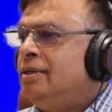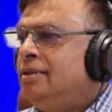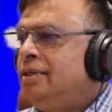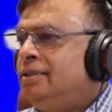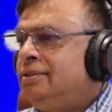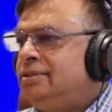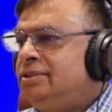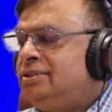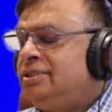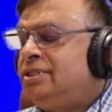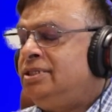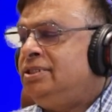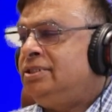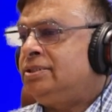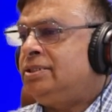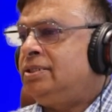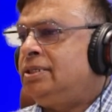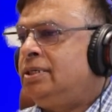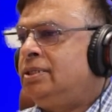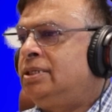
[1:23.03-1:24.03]
Yeah, the chain of
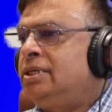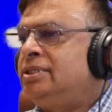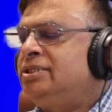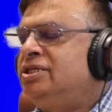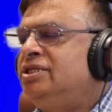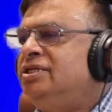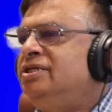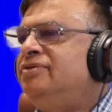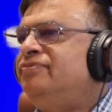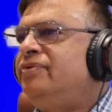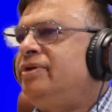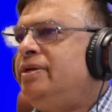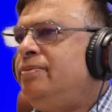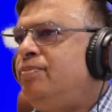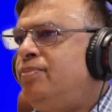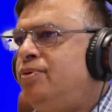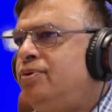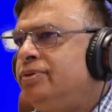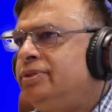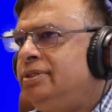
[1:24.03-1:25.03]
custody is very
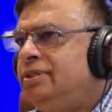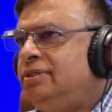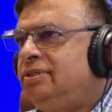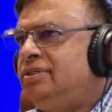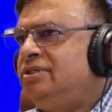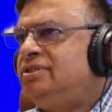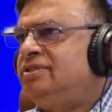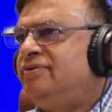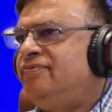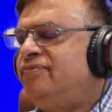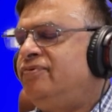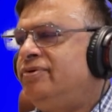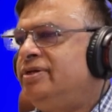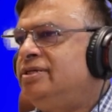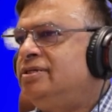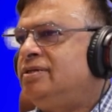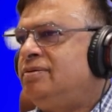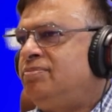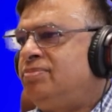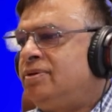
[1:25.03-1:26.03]
important in digital
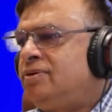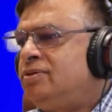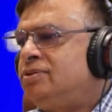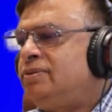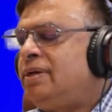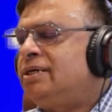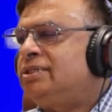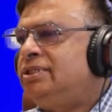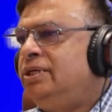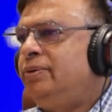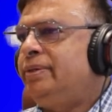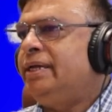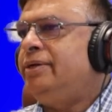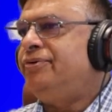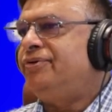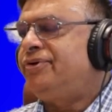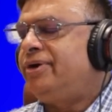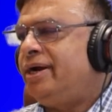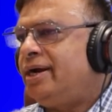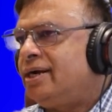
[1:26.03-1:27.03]
forensics because actually you
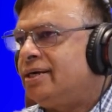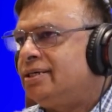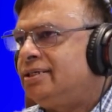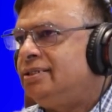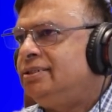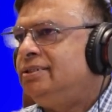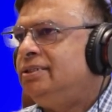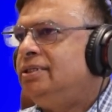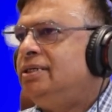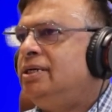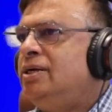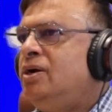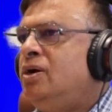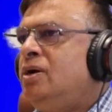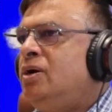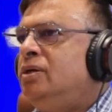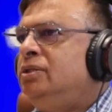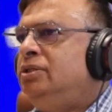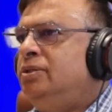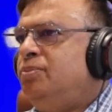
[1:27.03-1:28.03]
can track
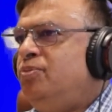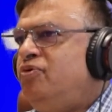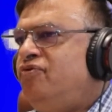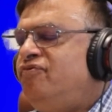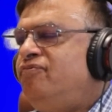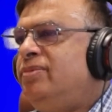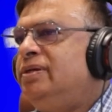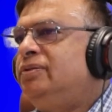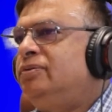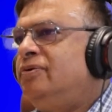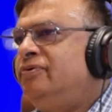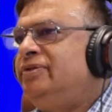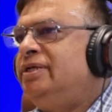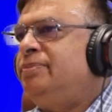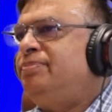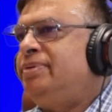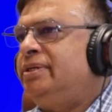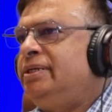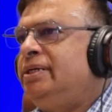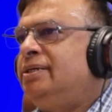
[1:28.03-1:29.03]
the movement of
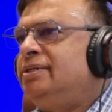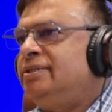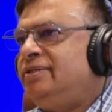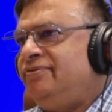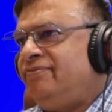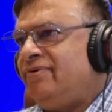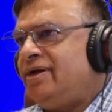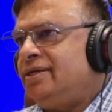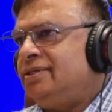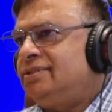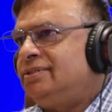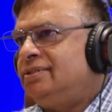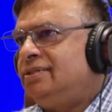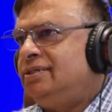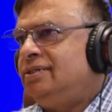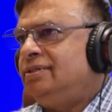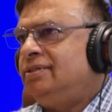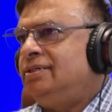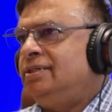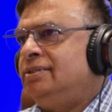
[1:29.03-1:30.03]
that particular device,
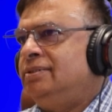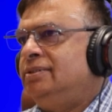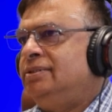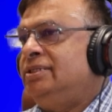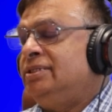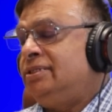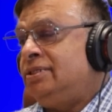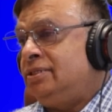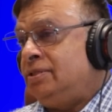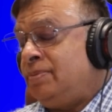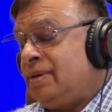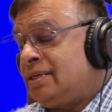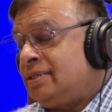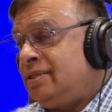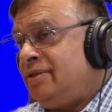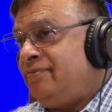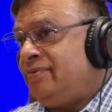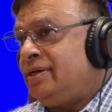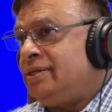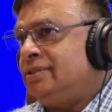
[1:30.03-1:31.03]
the suspect
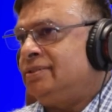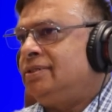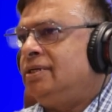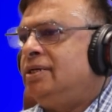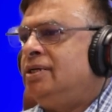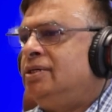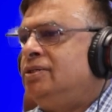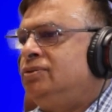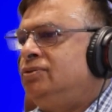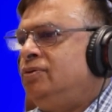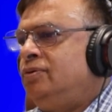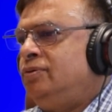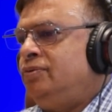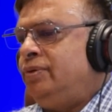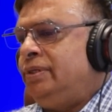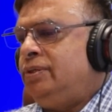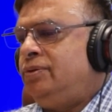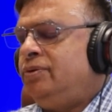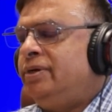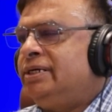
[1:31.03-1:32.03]
device. So
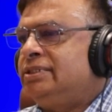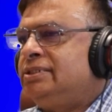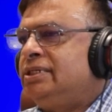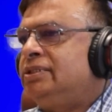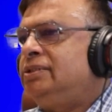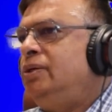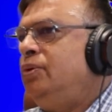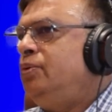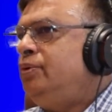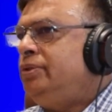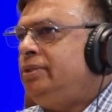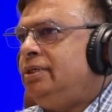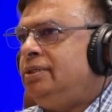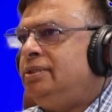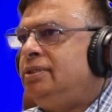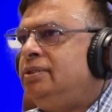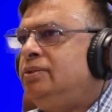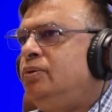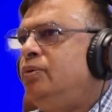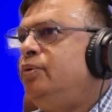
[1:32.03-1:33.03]
we know exactly who did
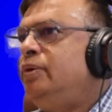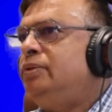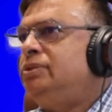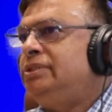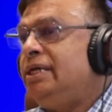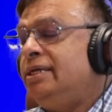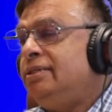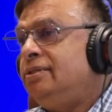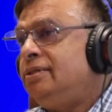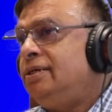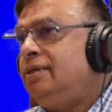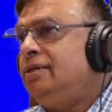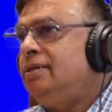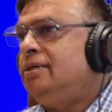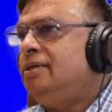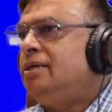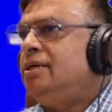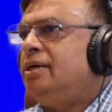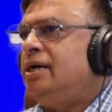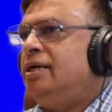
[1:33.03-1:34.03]
it, who was handling,
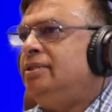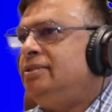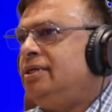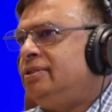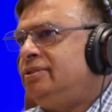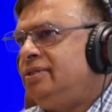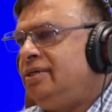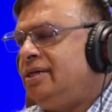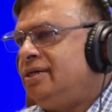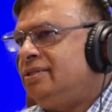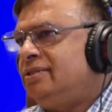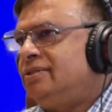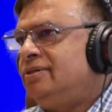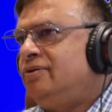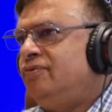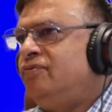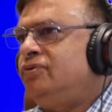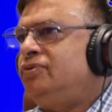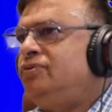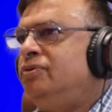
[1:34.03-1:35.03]
and at the end,
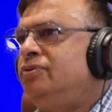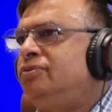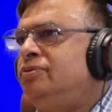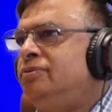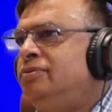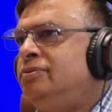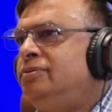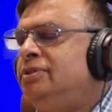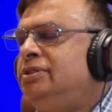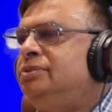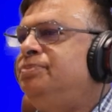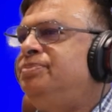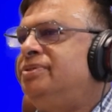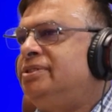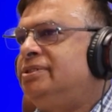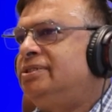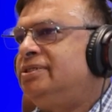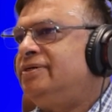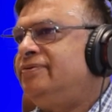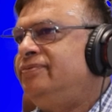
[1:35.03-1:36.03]
what you want to do is
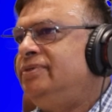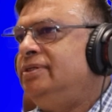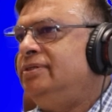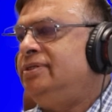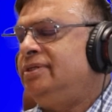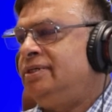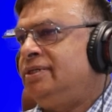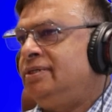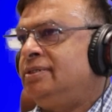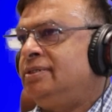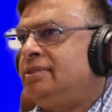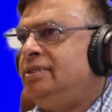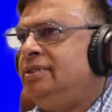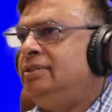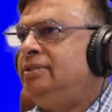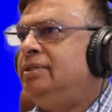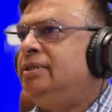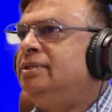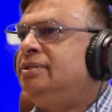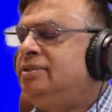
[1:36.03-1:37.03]
preserve the
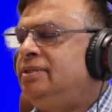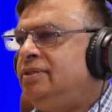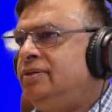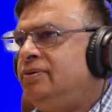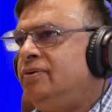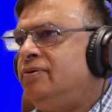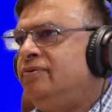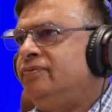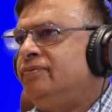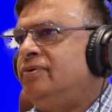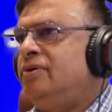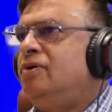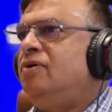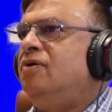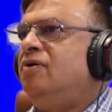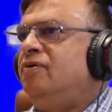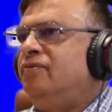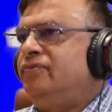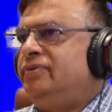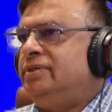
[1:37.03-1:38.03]
integrity
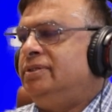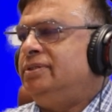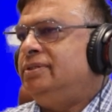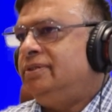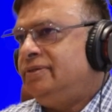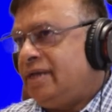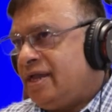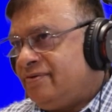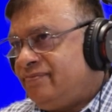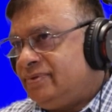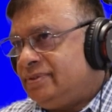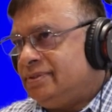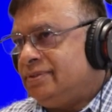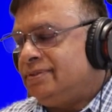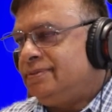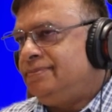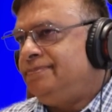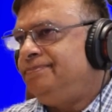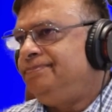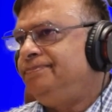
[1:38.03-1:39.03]
of the
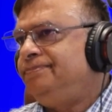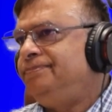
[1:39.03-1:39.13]
evidence.